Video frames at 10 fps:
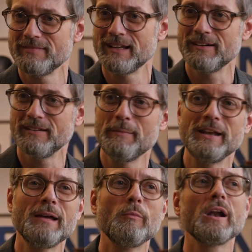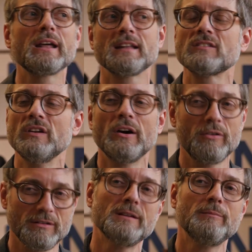You know, I mean, they want to get to
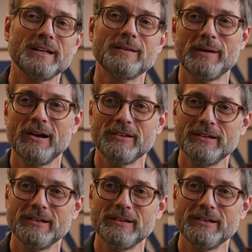know a little bit about